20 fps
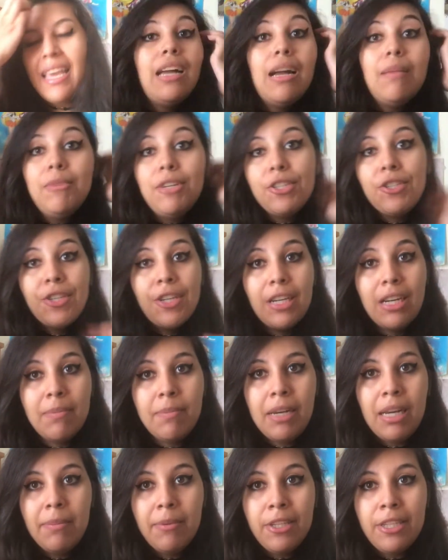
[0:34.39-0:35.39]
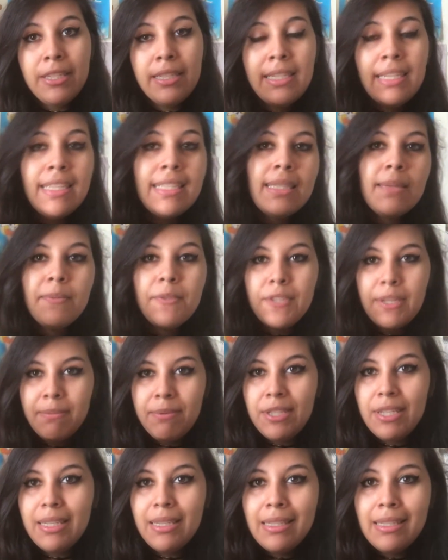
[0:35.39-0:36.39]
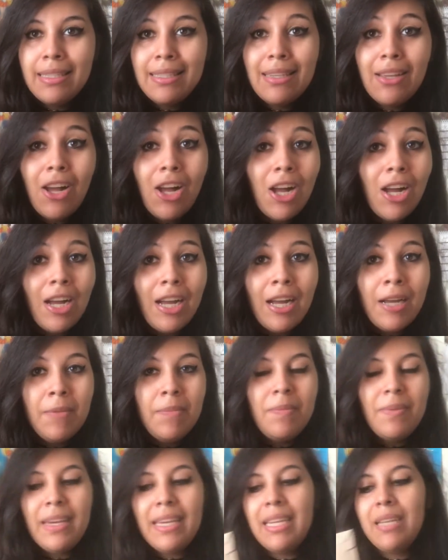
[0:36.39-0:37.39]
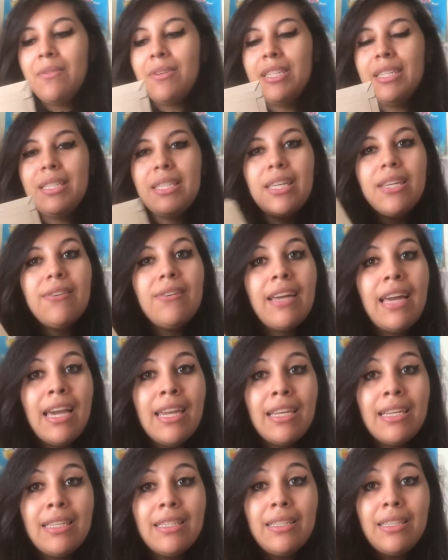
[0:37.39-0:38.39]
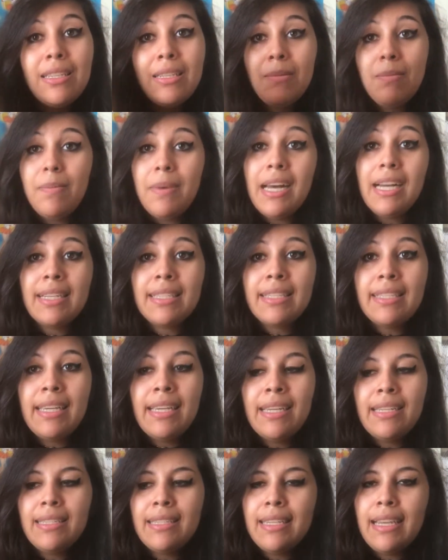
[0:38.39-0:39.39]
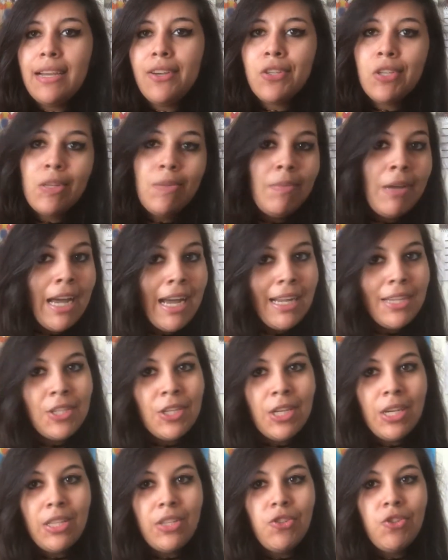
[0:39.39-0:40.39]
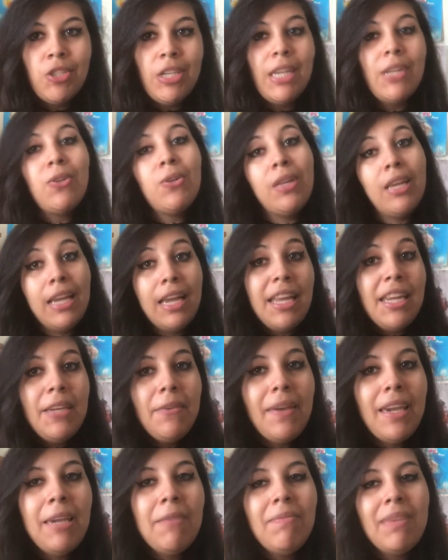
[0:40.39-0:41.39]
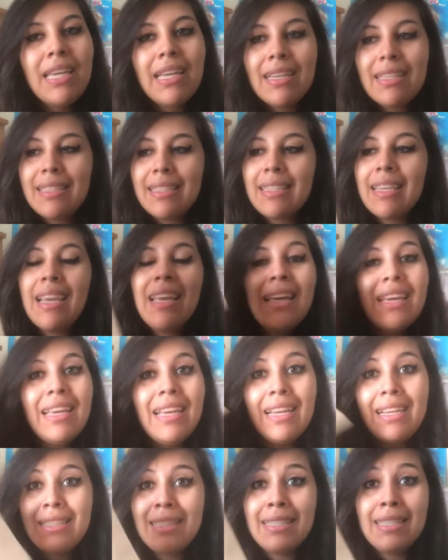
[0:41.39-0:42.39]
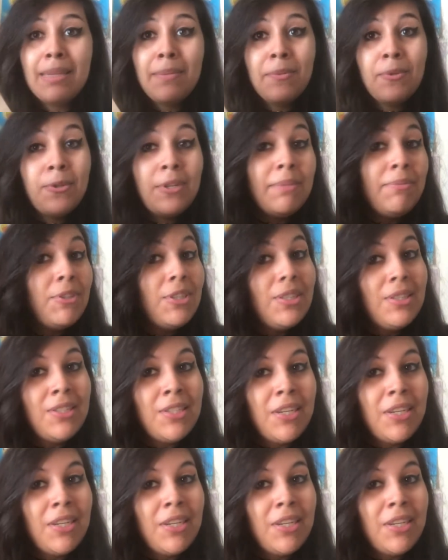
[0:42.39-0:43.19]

I'm not sure how popular tea subscriptions are, but I wanted to go ahead and unbox it / unpackage it on the channel anyway because it's a subscription